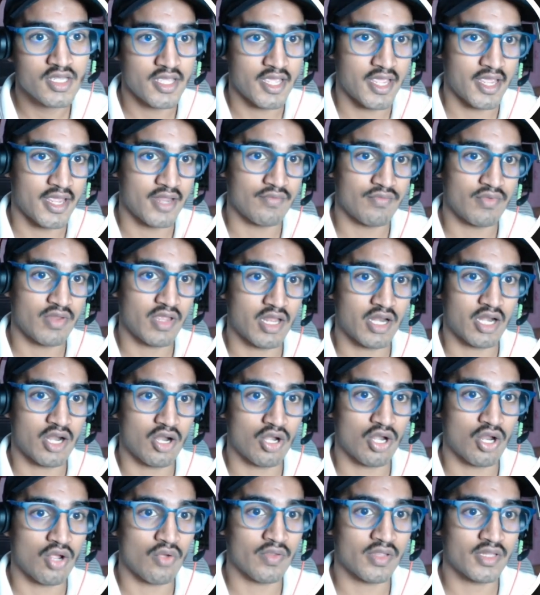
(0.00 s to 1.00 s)
And we are
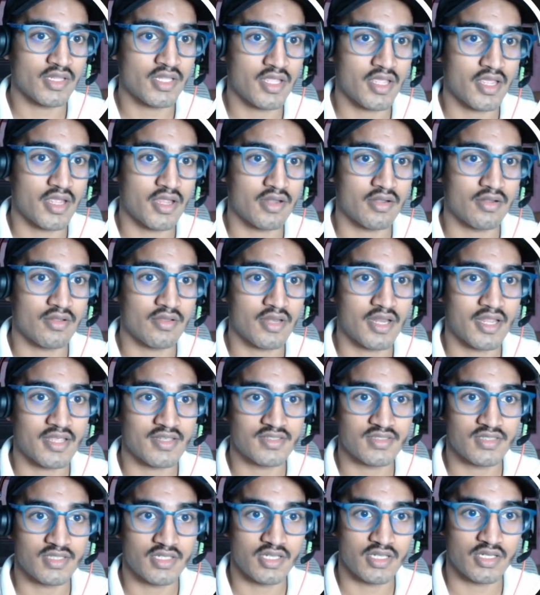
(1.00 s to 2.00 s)
allowing the header
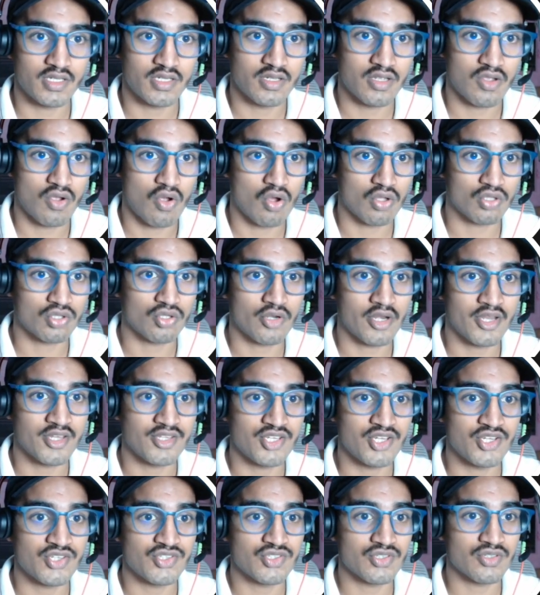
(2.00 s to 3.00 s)
as the
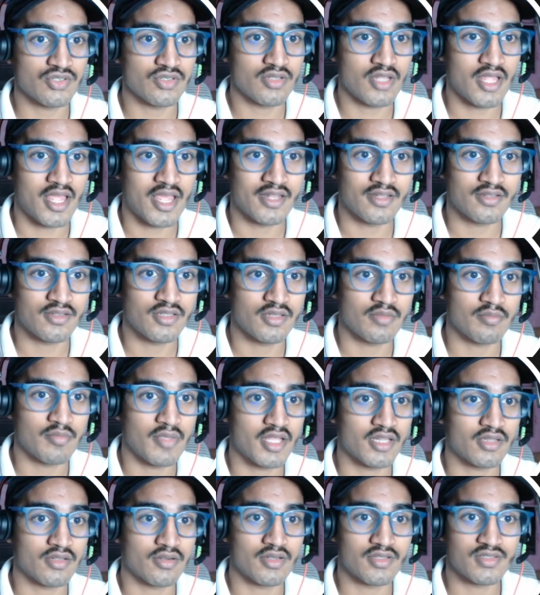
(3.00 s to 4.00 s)
authorization and the
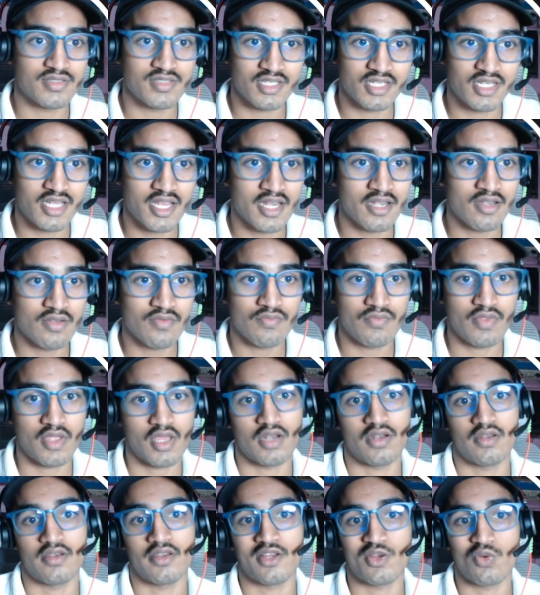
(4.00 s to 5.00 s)
method is the get. We
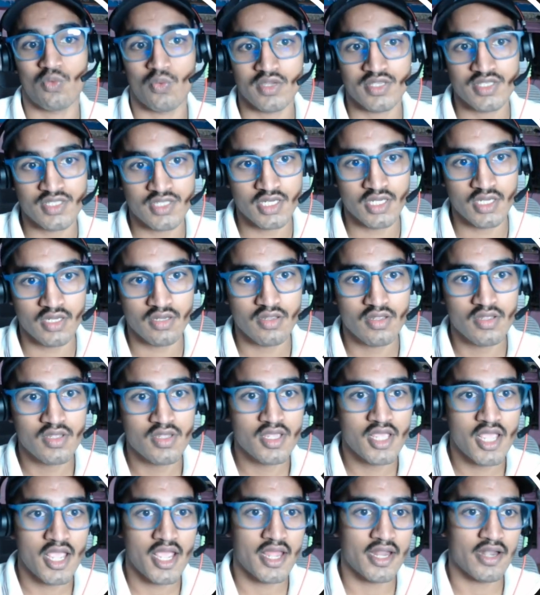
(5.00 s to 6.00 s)
are requesting,
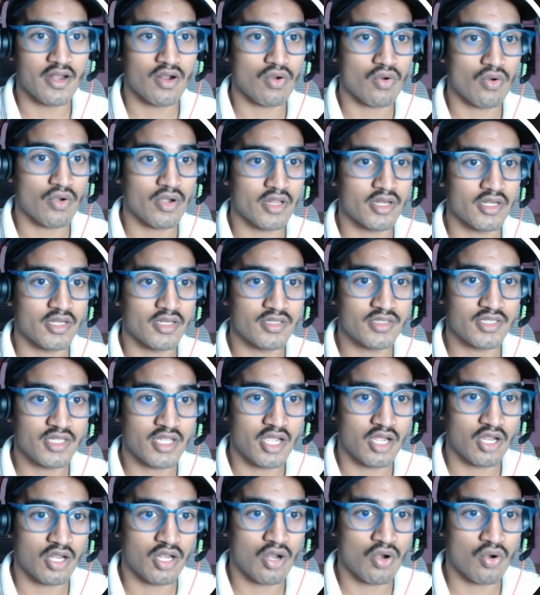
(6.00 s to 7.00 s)
and accordingly
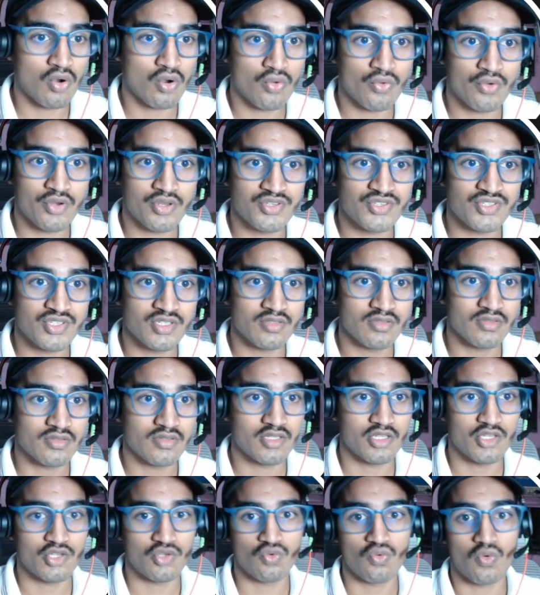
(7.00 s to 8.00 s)
the allowed origin,
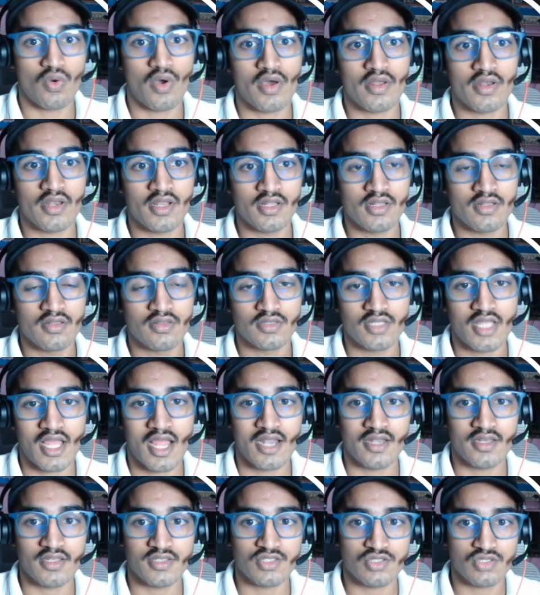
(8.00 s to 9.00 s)
the URL
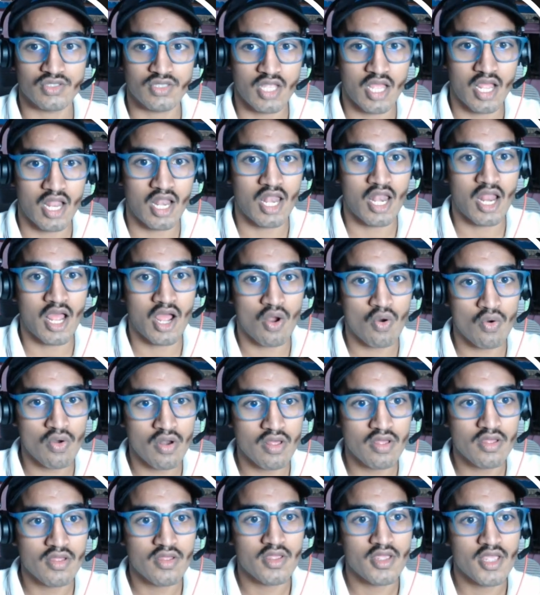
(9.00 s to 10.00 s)
that is
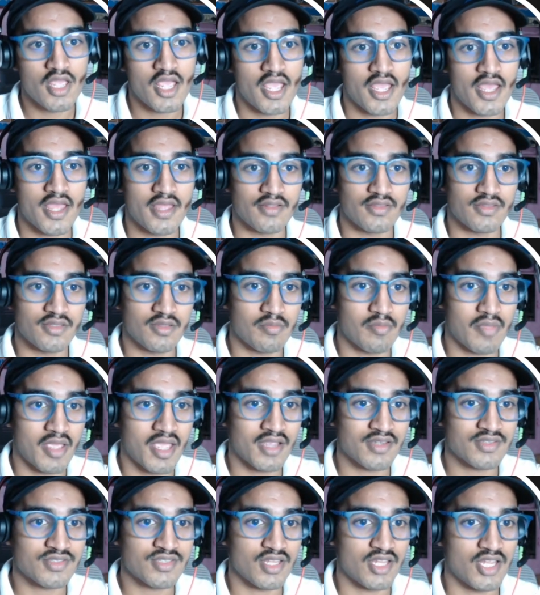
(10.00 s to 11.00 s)
allowed, and the
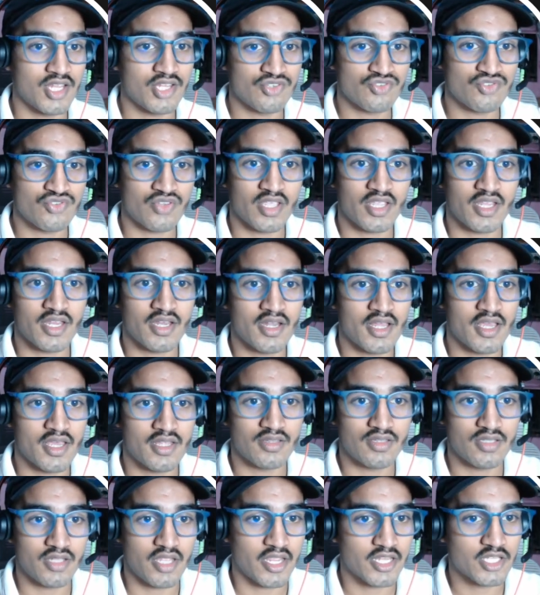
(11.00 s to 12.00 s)
max age second
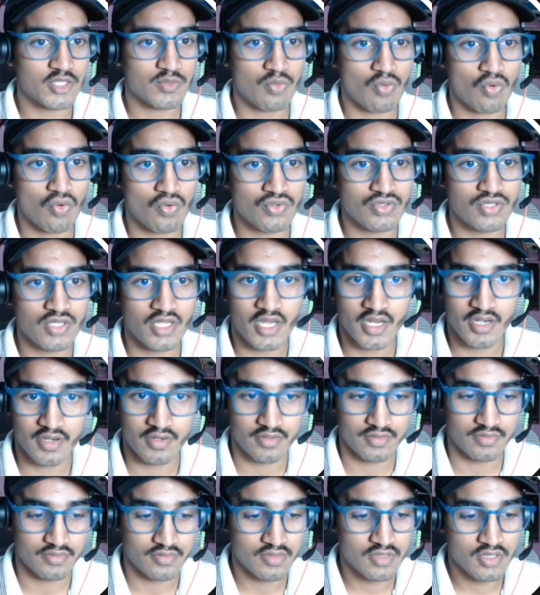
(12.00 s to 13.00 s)
and the expose
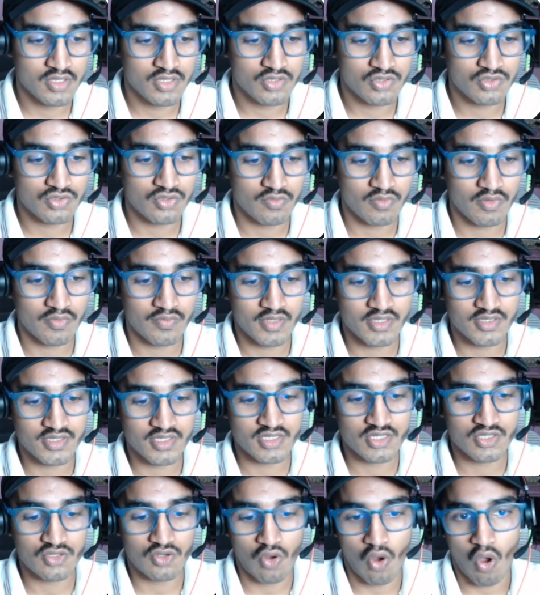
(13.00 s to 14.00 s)
header. So we will
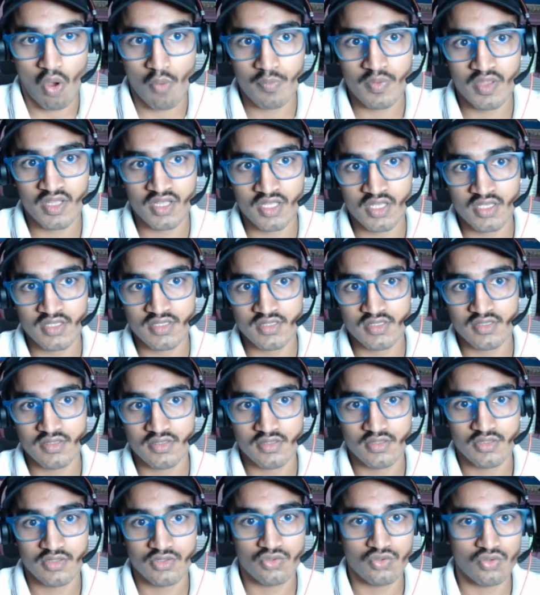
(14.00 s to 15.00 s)
just copy this.
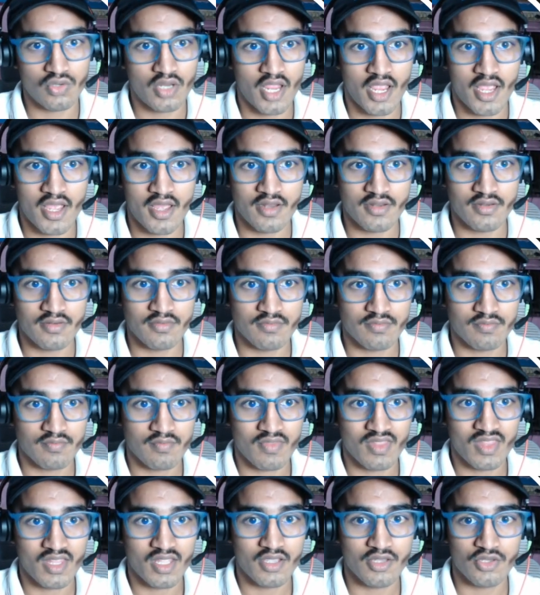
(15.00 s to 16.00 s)
You can
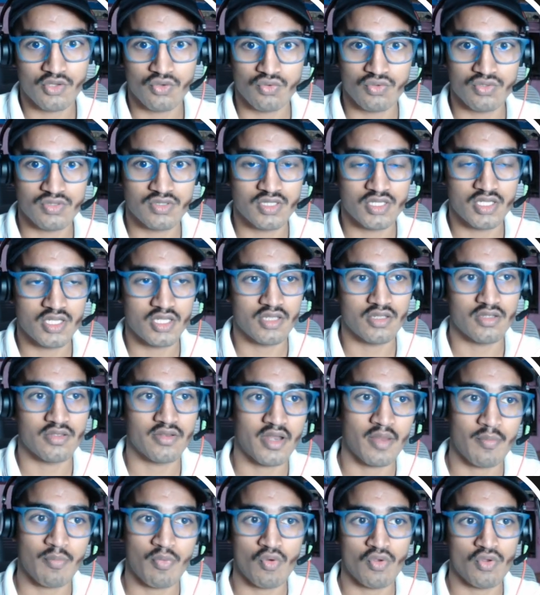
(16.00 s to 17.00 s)
use the
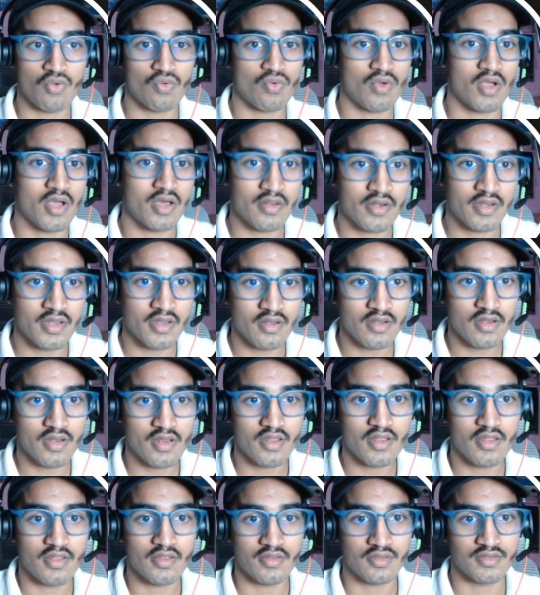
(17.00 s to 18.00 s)
repo URL
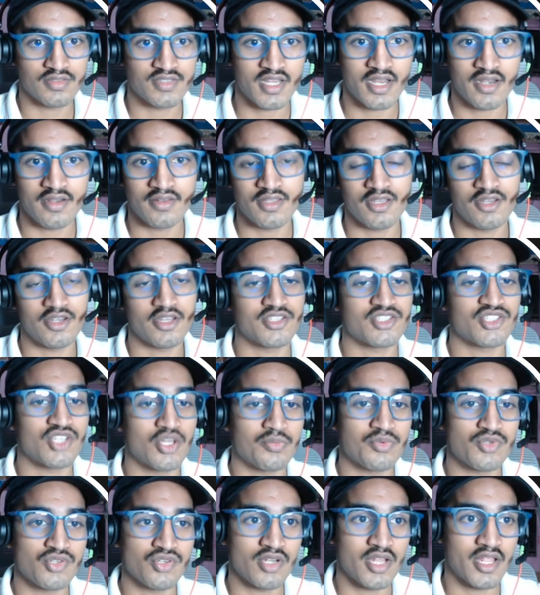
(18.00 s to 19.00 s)
inside the
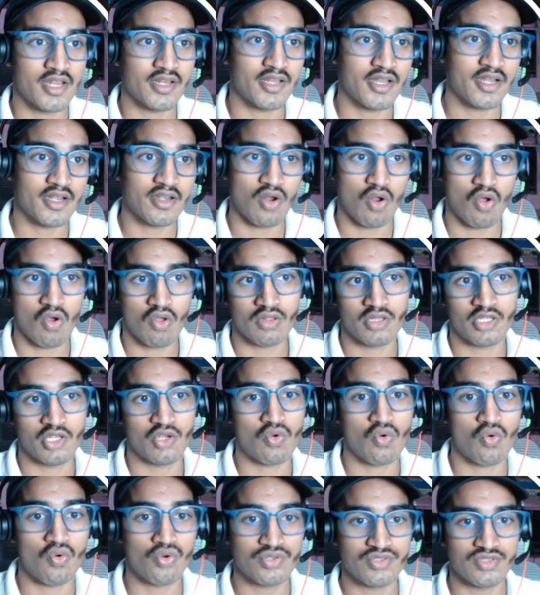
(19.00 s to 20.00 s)
description and get all the
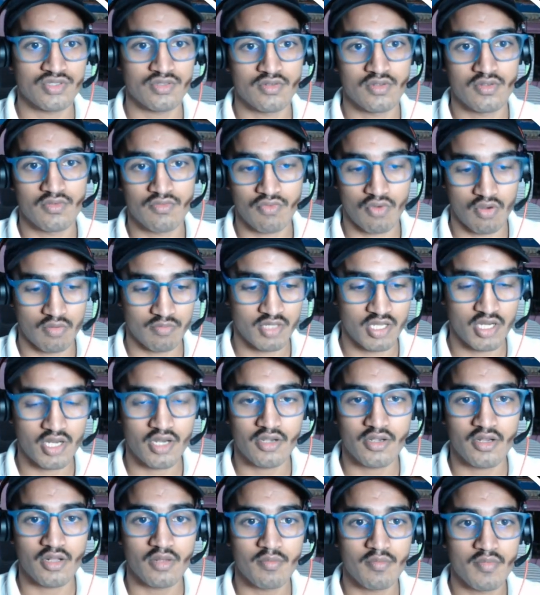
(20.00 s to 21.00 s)
codes from the
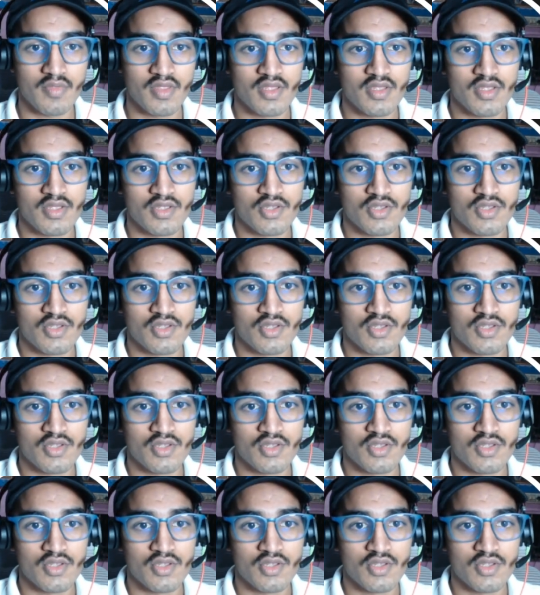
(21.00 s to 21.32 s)
GitHub.